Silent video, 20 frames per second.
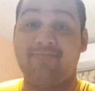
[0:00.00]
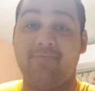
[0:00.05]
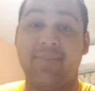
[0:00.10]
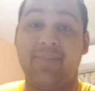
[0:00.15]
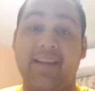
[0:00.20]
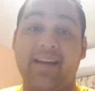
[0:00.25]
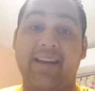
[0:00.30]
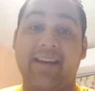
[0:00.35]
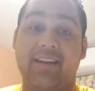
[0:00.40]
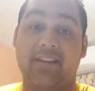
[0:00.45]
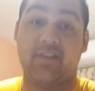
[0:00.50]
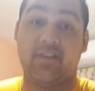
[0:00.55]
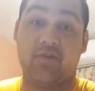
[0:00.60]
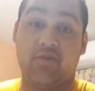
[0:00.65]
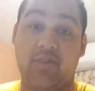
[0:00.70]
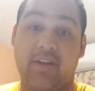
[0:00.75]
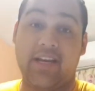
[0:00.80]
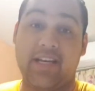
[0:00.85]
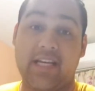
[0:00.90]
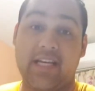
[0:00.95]
plying his
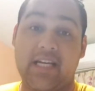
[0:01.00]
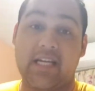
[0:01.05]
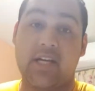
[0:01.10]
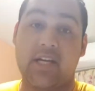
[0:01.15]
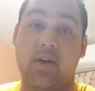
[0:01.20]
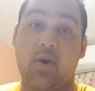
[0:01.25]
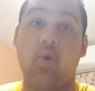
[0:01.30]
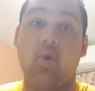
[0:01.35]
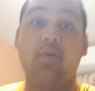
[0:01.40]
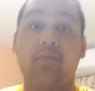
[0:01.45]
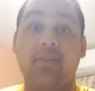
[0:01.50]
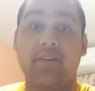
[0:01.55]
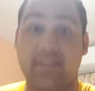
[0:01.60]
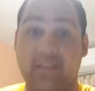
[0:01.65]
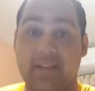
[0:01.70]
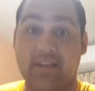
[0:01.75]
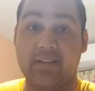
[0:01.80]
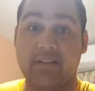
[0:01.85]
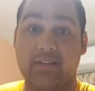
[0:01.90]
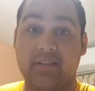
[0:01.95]
trade
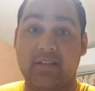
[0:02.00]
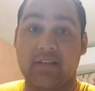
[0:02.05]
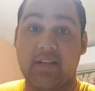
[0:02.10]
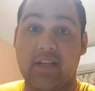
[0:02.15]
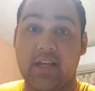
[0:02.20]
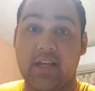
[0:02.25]
overseas.